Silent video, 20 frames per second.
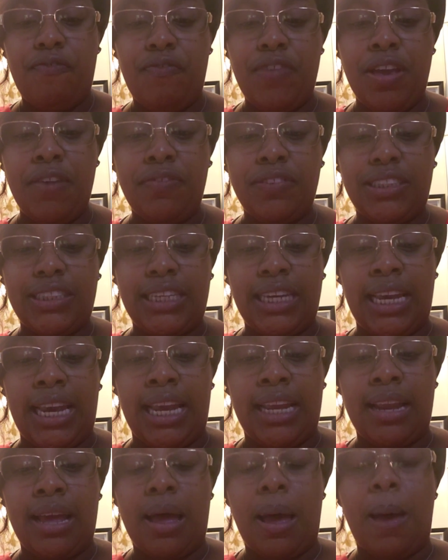
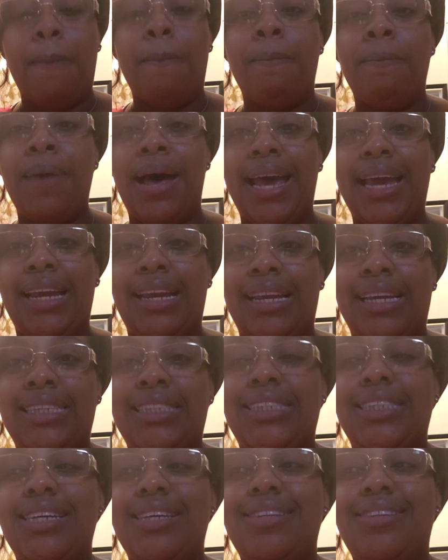15
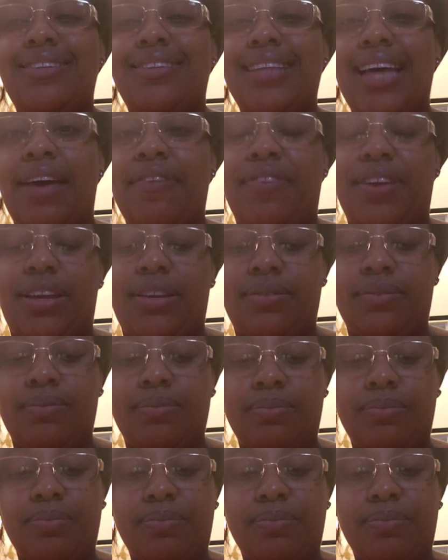minus 7.